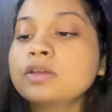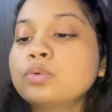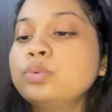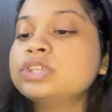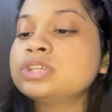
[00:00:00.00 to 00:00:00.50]

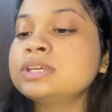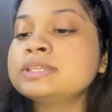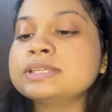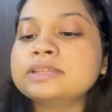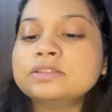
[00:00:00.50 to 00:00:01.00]
which
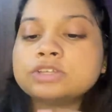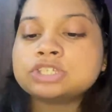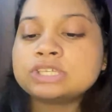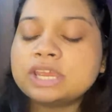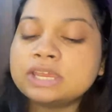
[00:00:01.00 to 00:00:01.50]
is in the
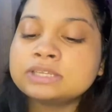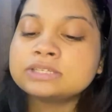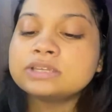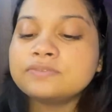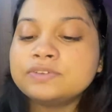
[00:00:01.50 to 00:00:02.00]
shade
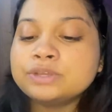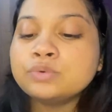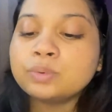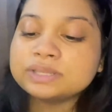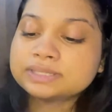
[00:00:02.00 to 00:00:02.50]

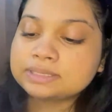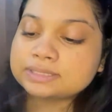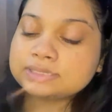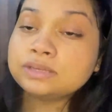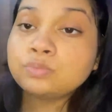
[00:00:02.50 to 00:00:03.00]

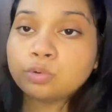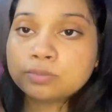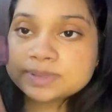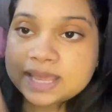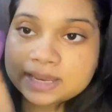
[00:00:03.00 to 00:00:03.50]
W160
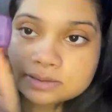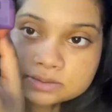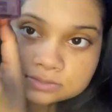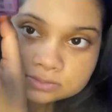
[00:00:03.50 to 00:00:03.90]
Warm Sand.